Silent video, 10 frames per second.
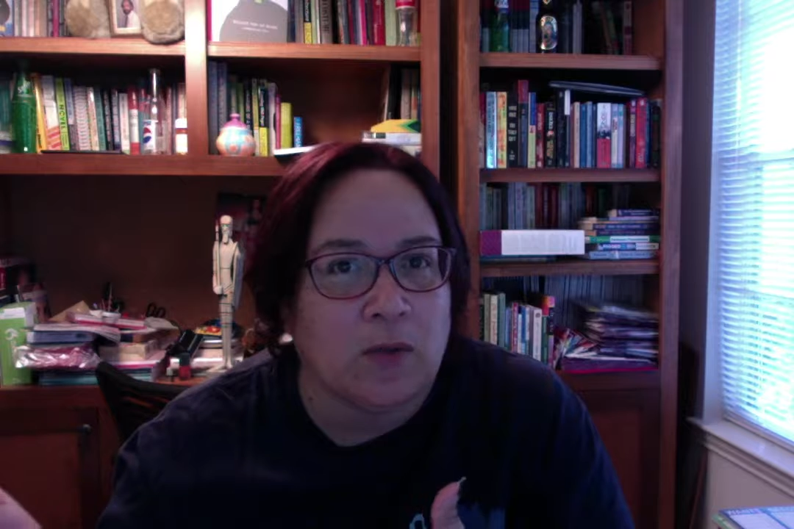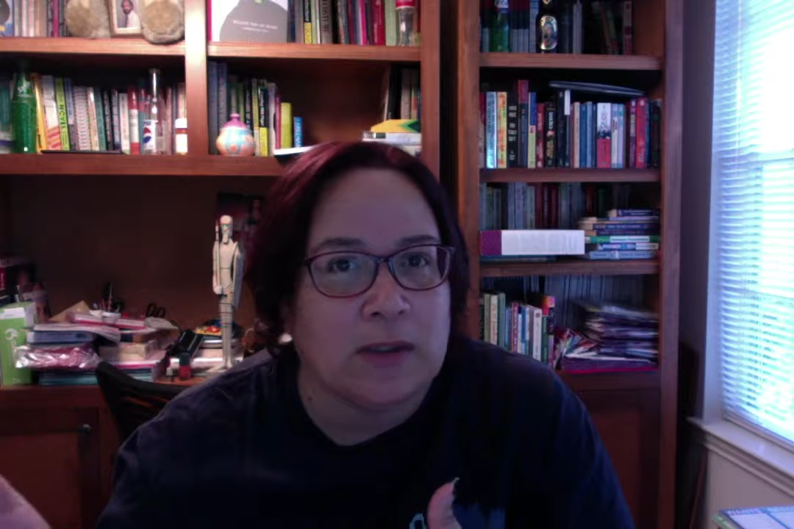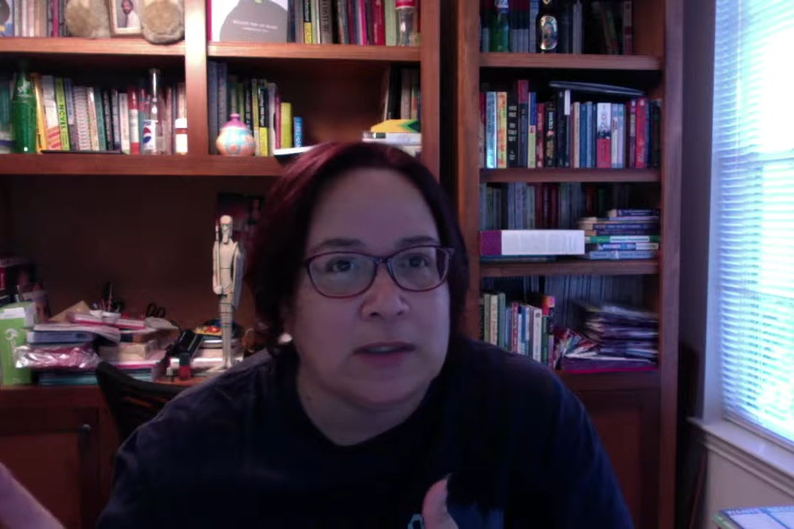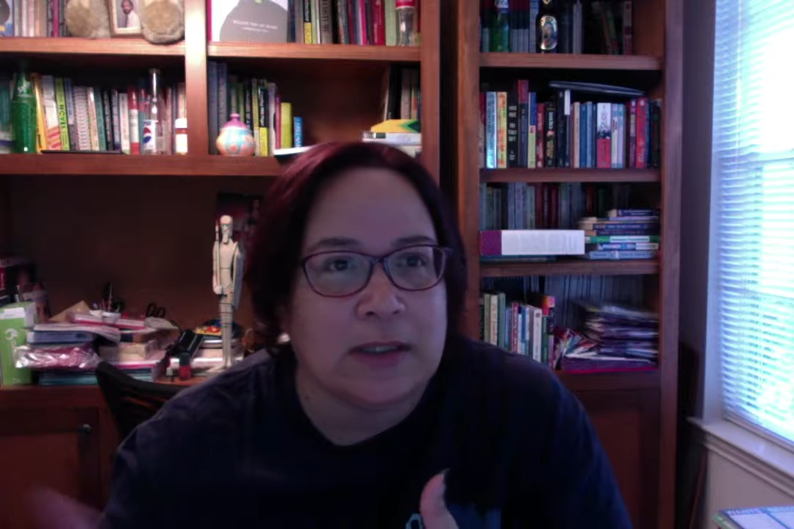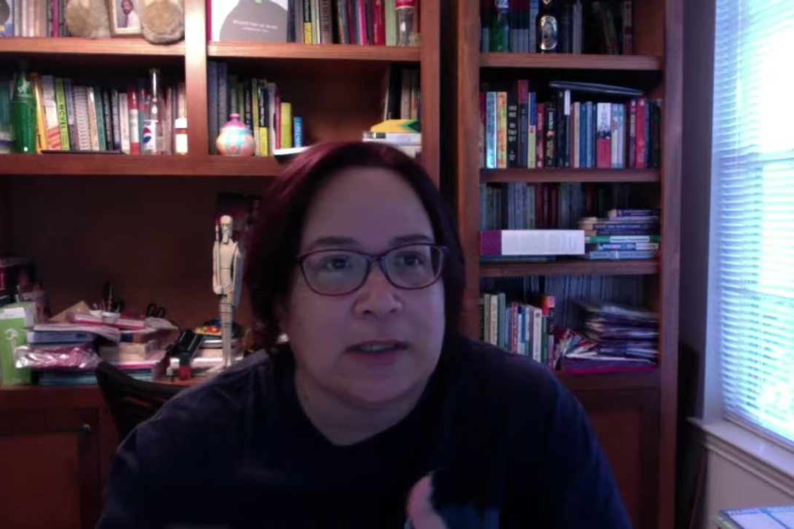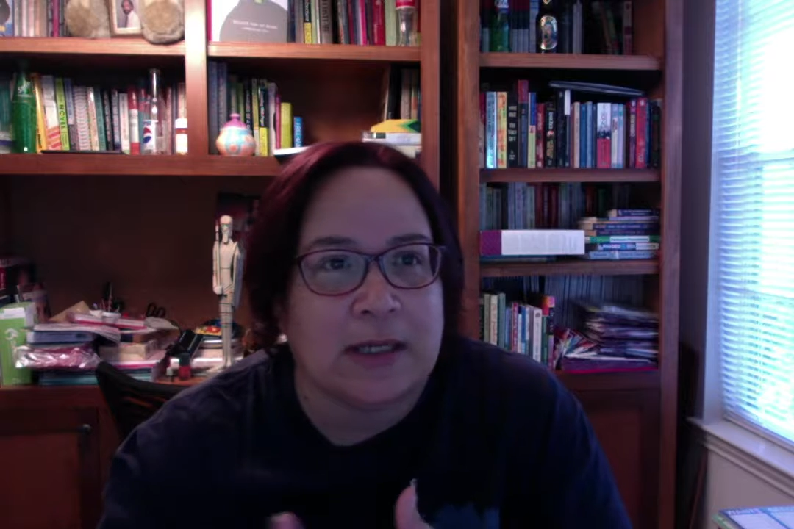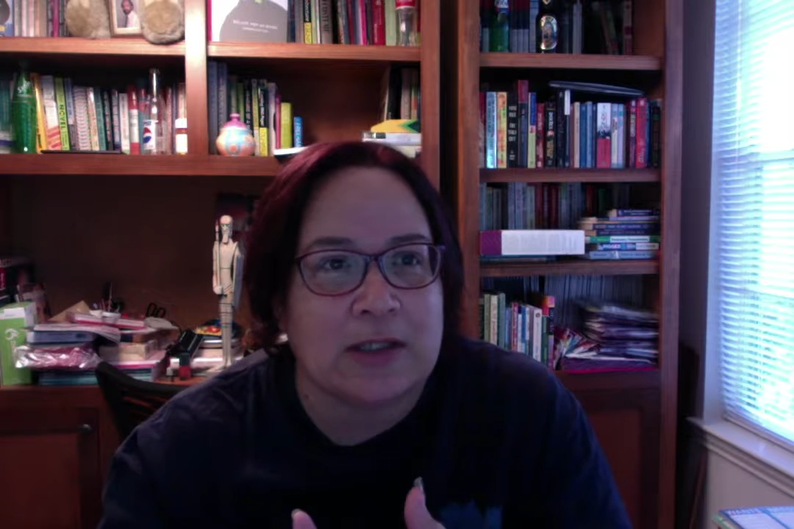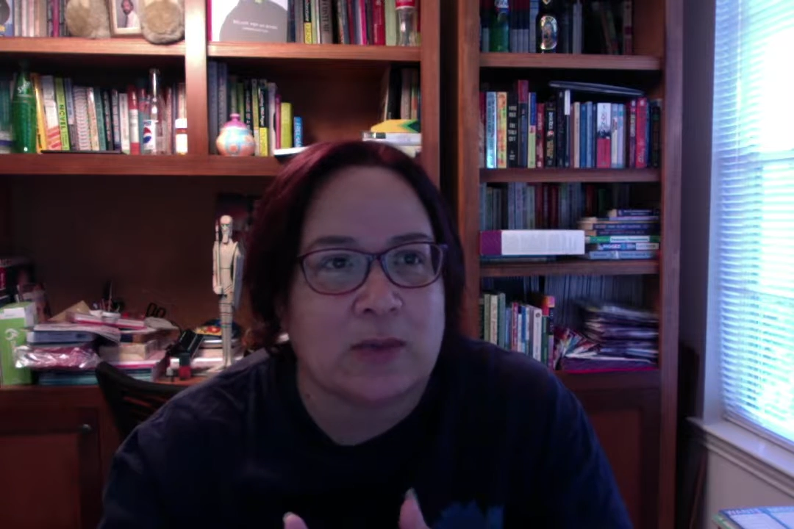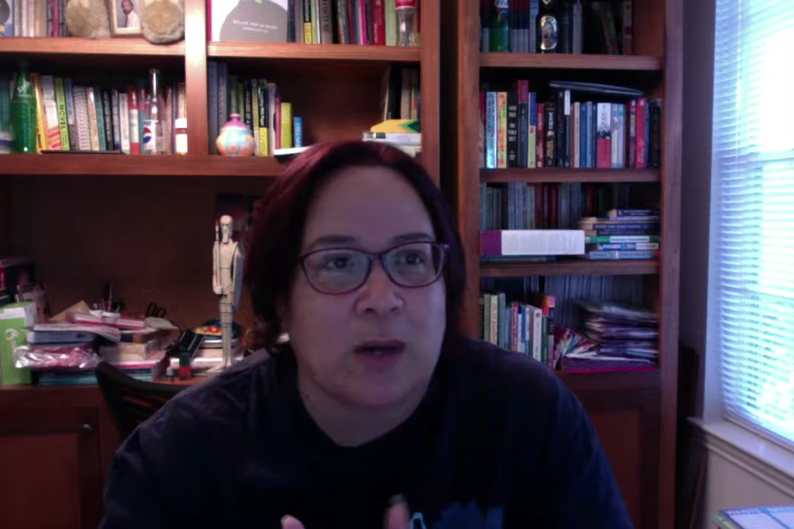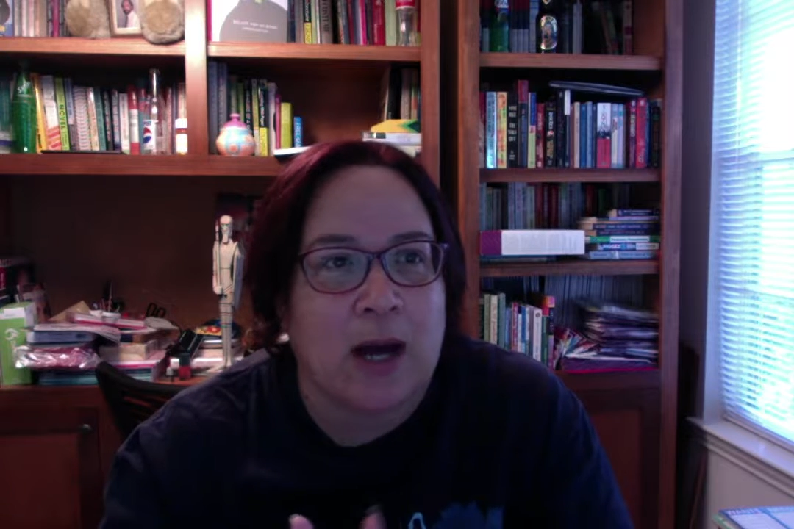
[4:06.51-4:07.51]
ones, and
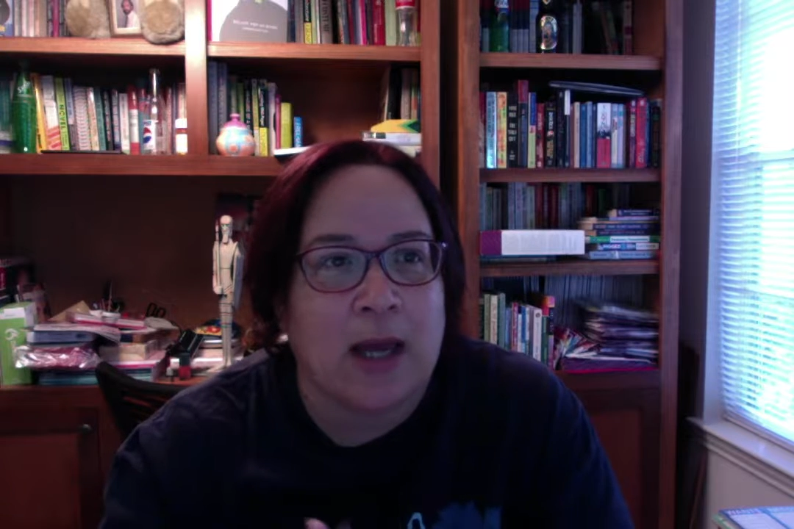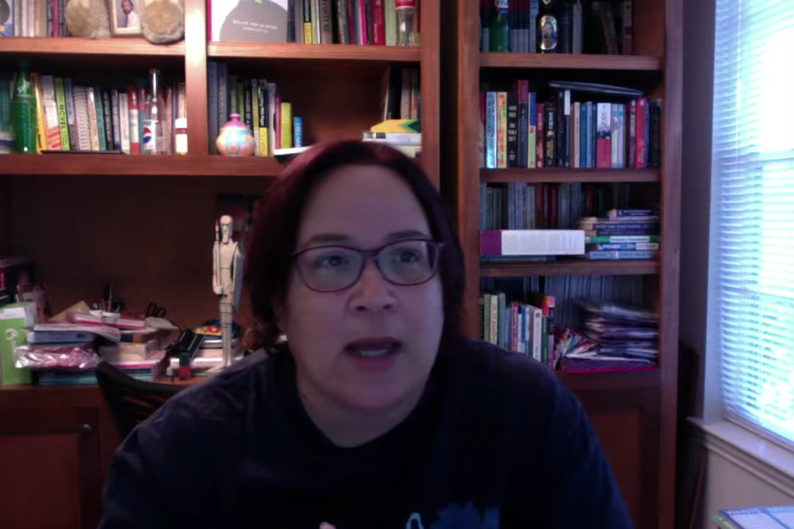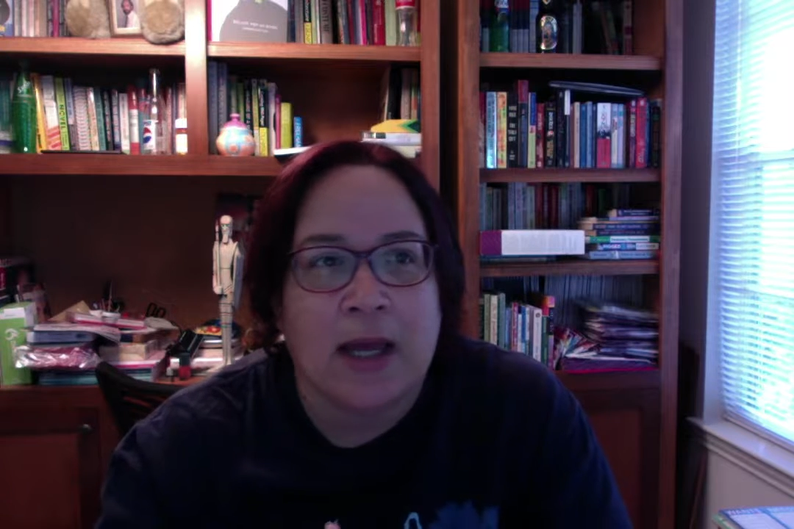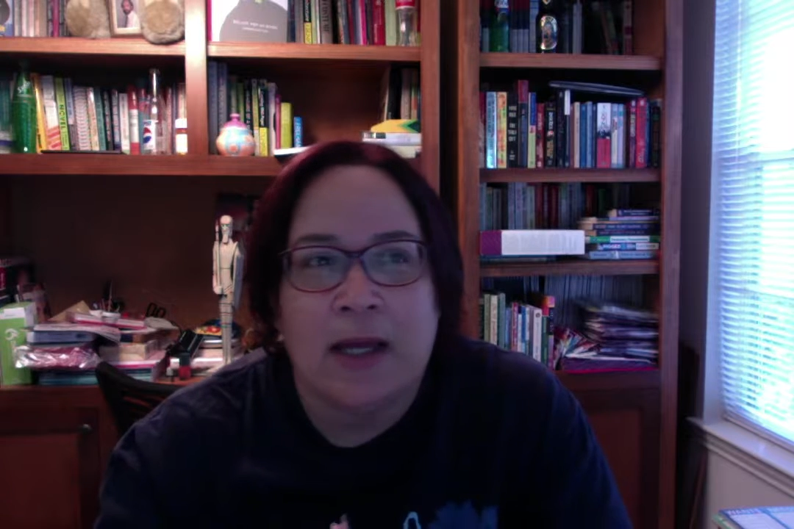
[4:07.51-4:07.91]
that's why